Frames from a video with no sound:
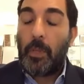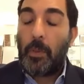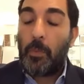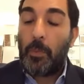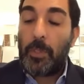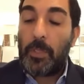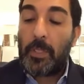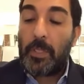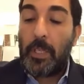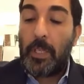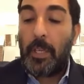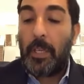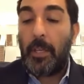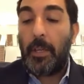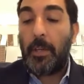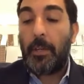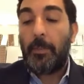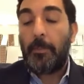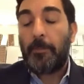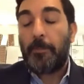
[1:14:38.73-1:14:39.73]
we see
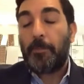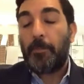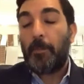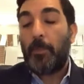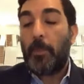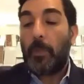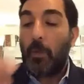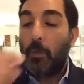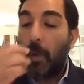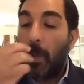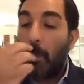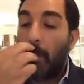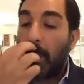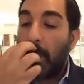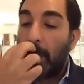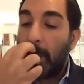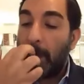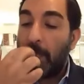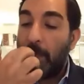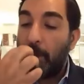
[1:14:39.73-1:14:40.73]
here, the rabbi
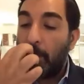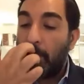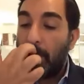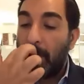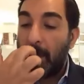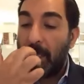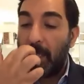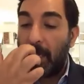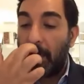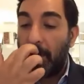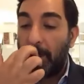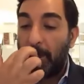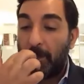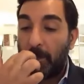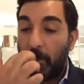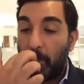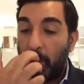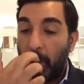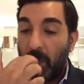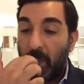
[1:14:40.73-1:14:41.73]
continues to say
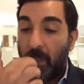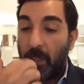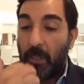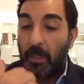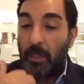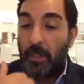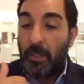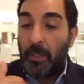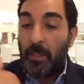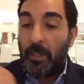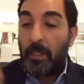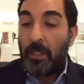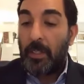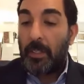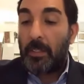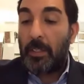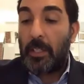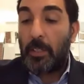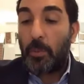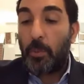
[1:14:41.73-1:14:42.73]

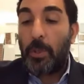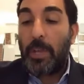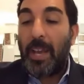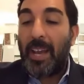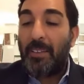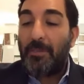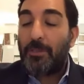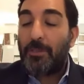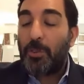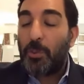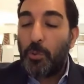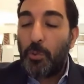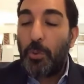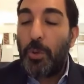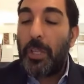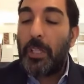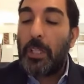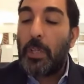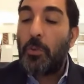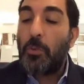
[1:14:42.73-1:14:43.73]
that we have to
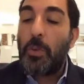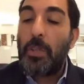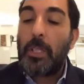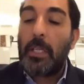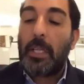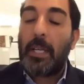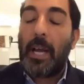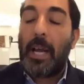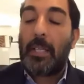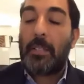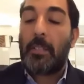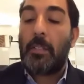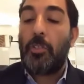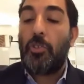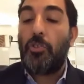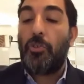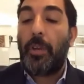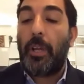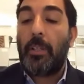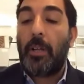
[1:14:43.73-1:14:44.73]
really, really
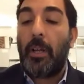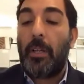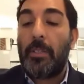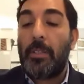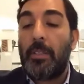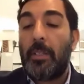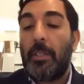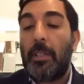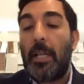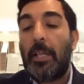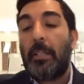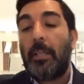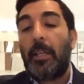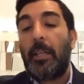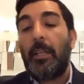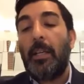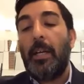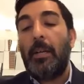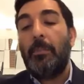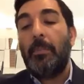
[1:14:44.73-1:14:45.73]
concentrate on sinat
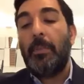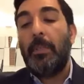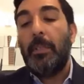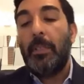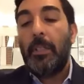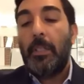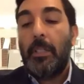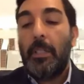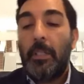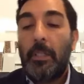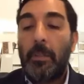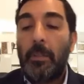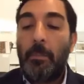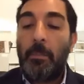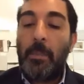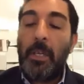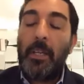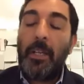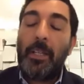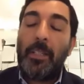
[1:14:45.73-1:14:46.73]
chinam,
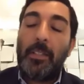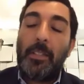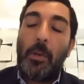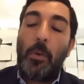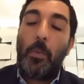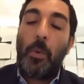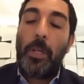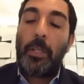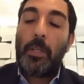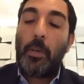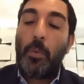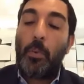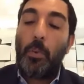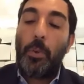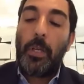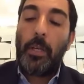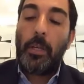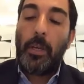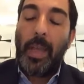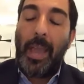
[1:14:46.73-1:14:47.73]
meaning the way that
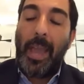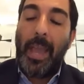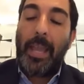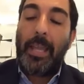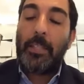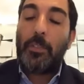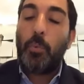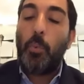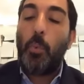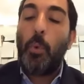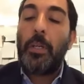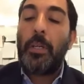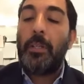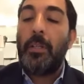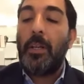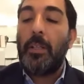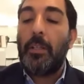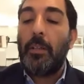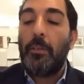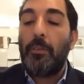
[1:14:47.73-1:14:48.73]
we hate one
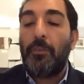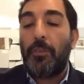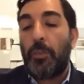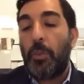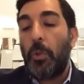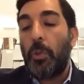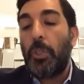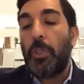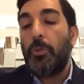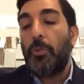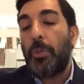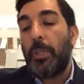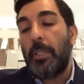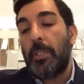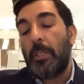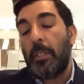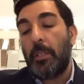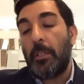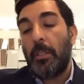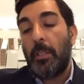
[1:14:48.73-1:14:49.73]
another for no good
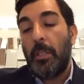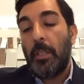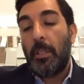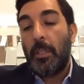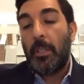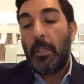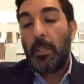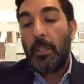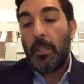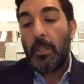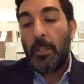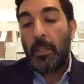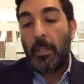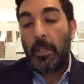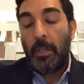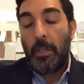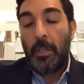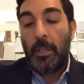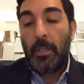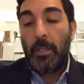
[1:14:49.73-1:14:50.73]
reason,
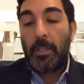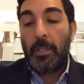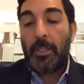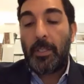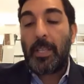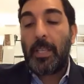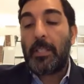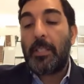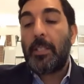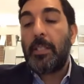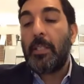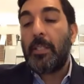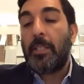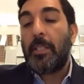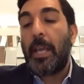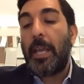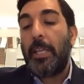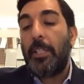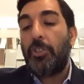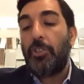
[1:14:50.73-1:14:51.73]
uh,
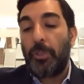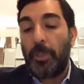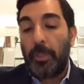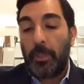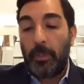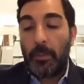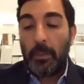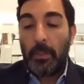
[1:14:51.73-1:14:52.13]
senseless hatred.